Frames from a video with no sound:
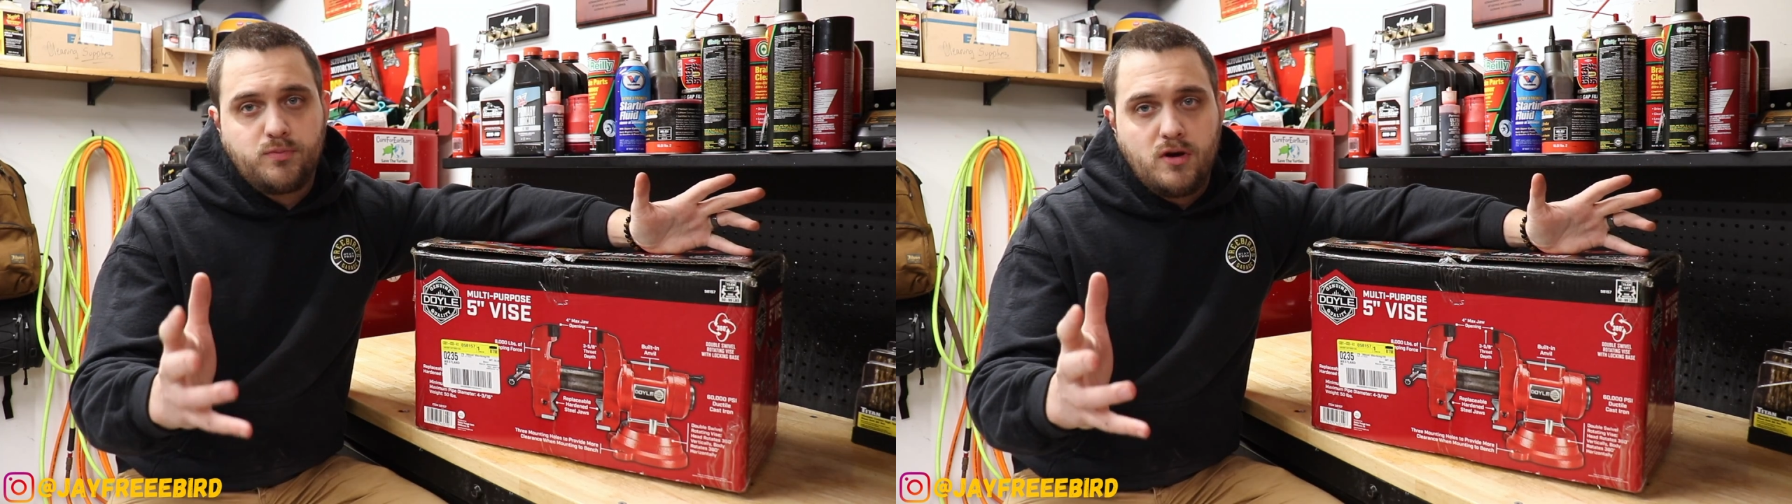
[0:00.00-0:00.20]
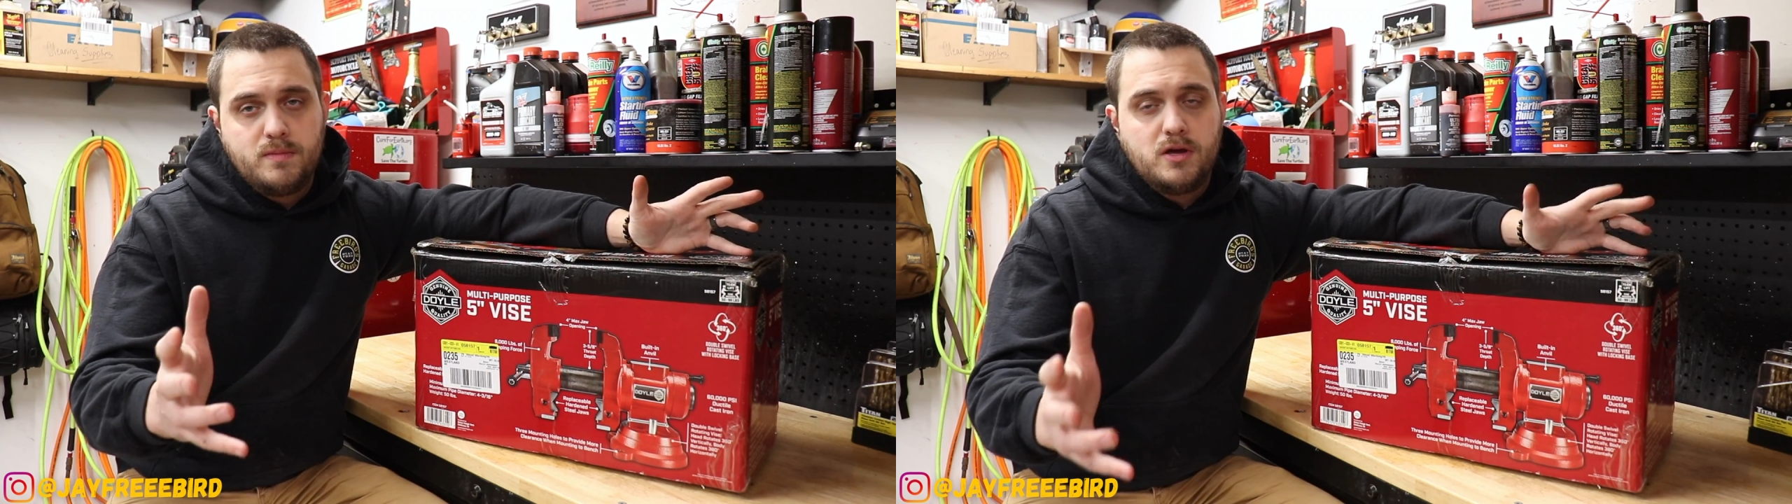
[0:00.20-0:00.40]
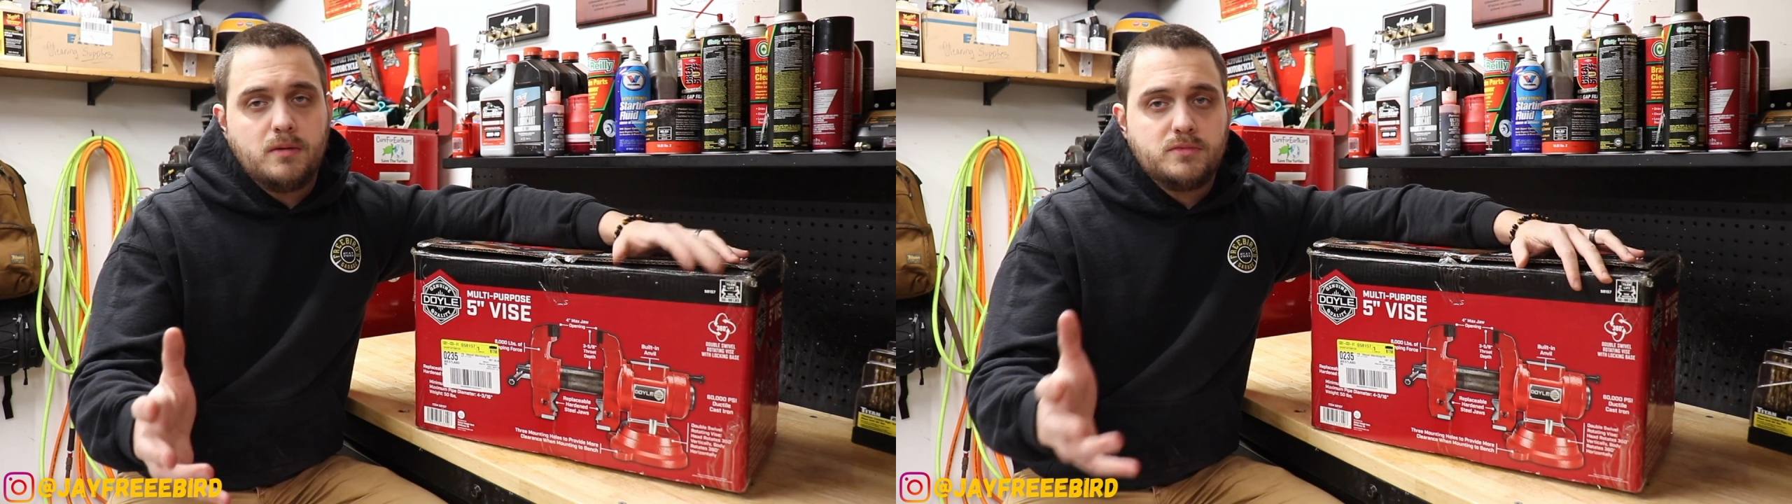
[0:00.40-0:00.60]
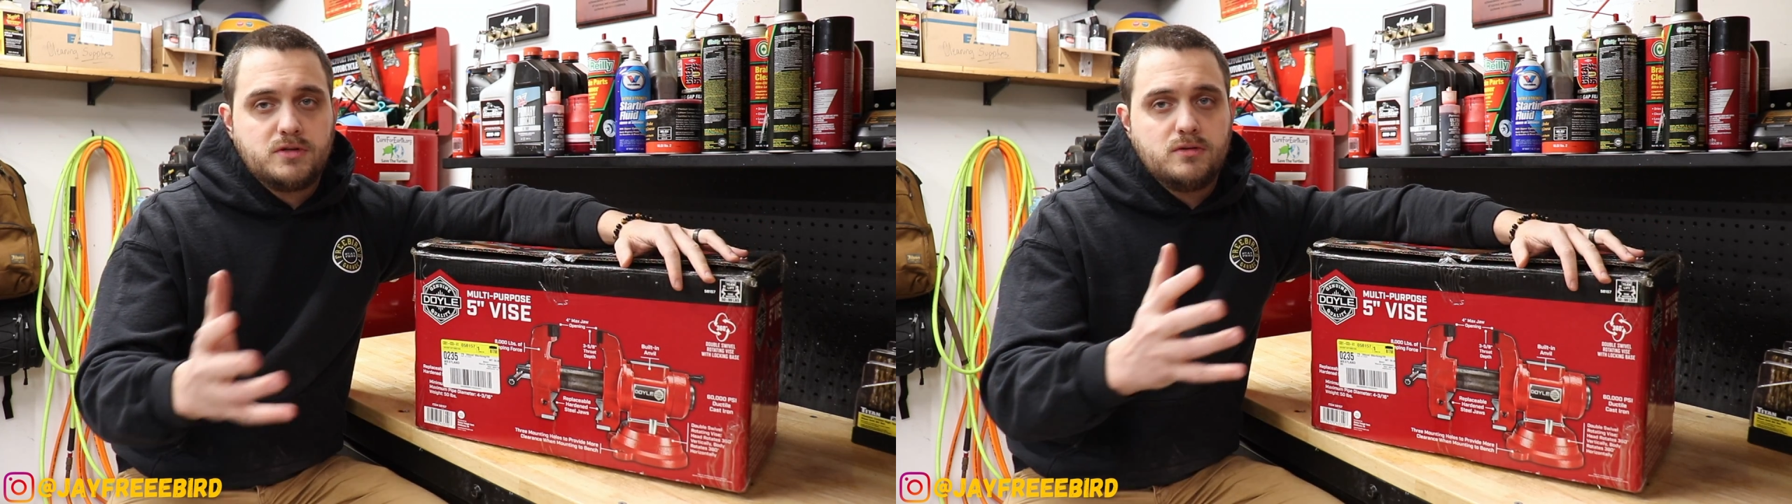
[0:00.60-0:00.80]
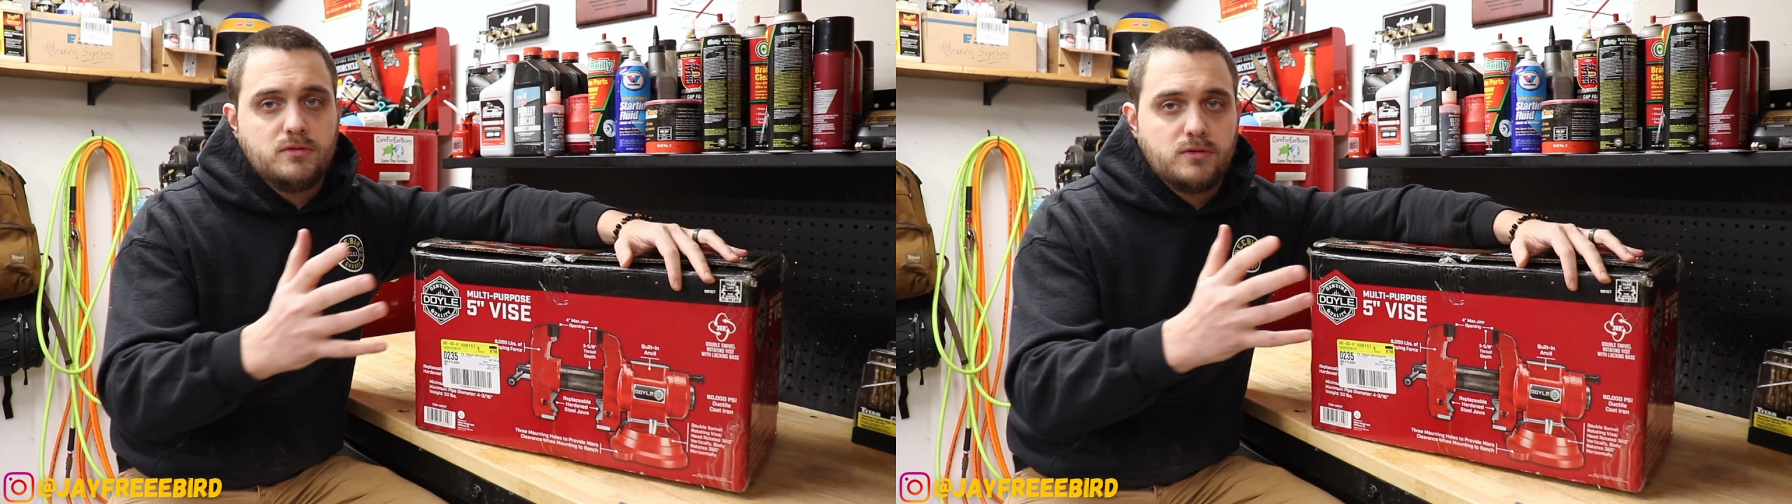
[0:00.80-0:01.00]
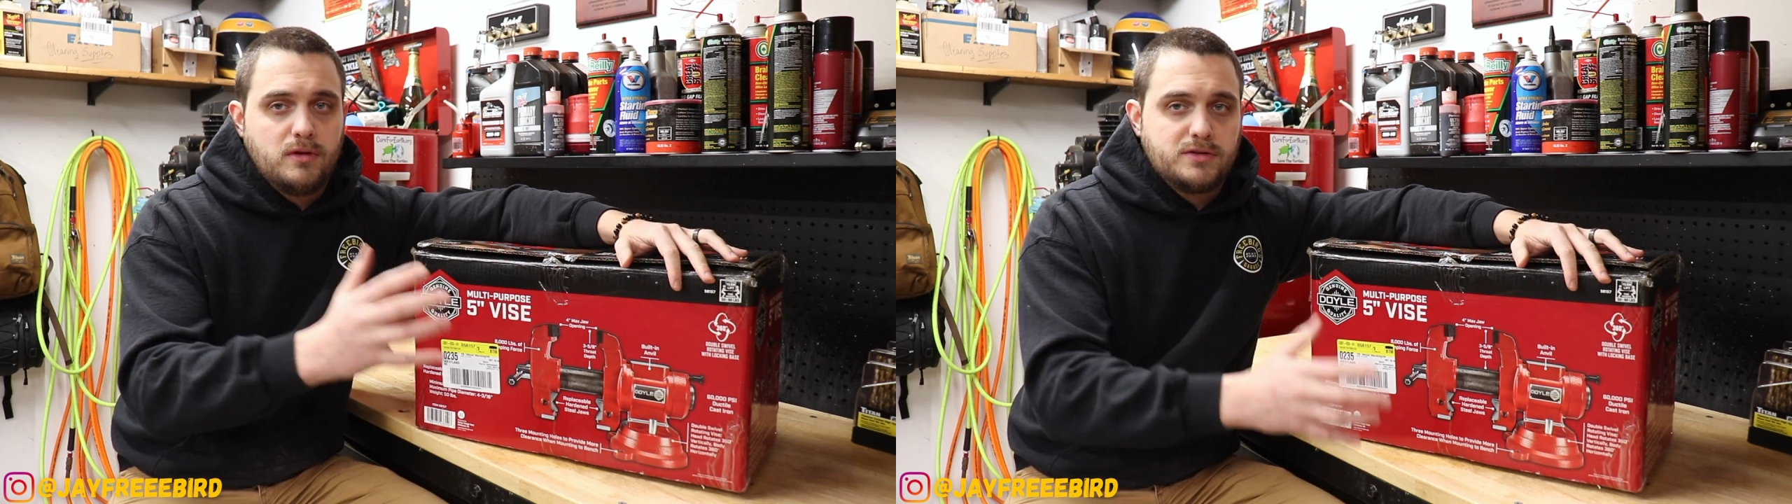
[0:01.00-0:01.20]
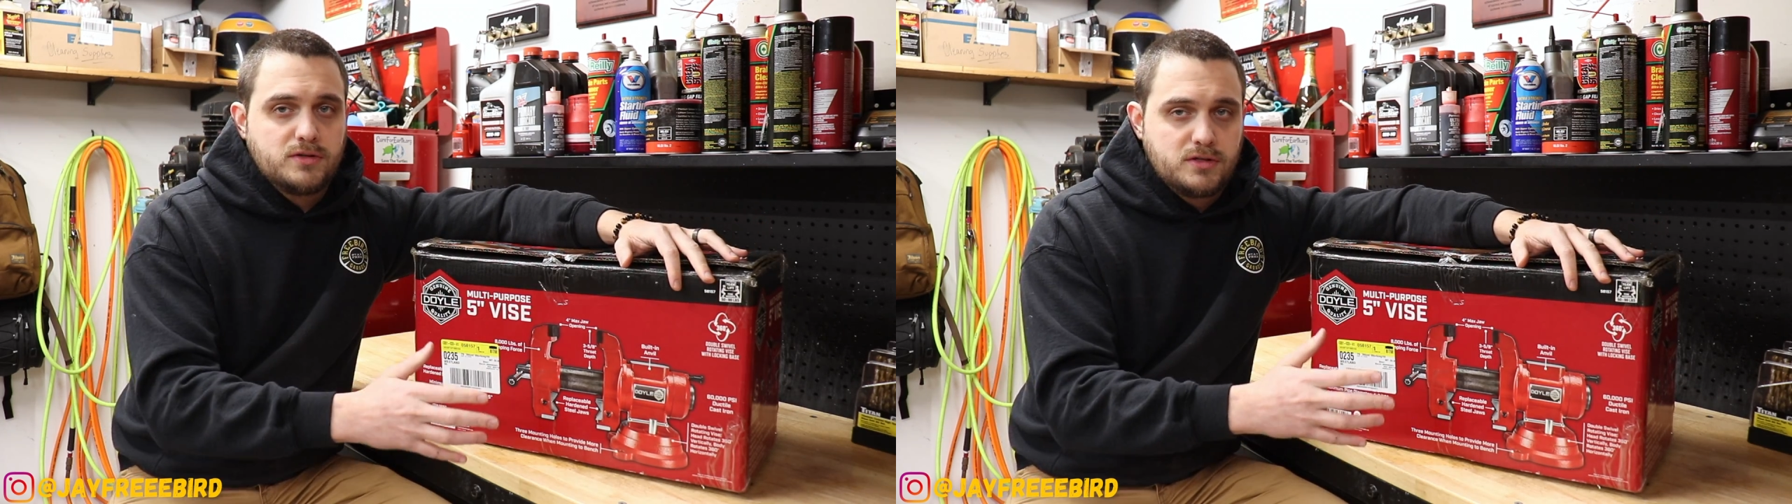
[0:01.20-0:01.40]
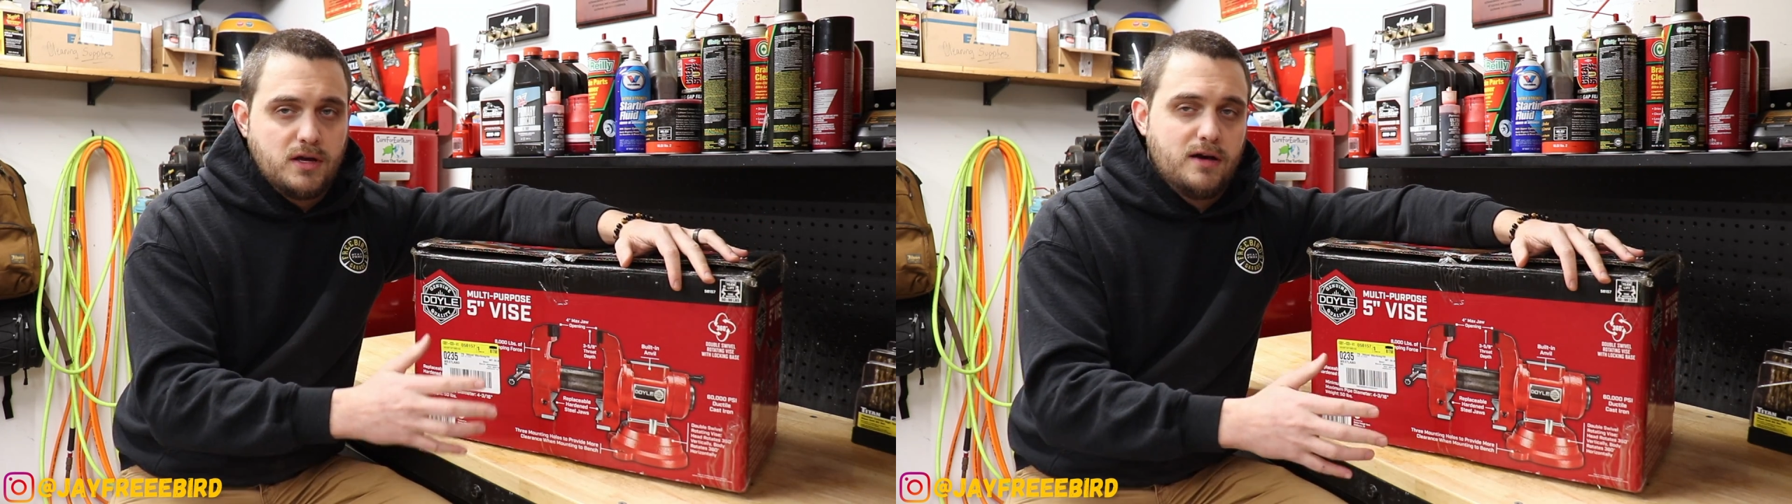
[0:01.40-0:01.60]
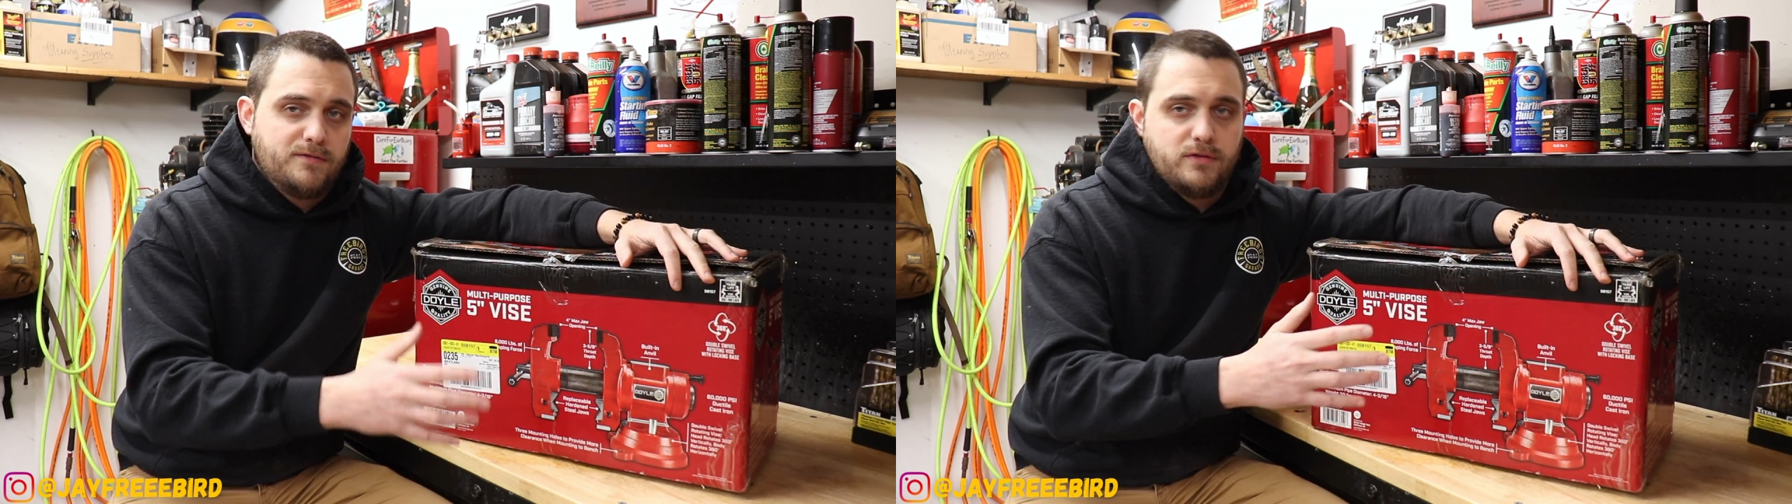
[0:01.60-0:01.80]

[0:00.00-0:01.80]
premium to their lesser stuff,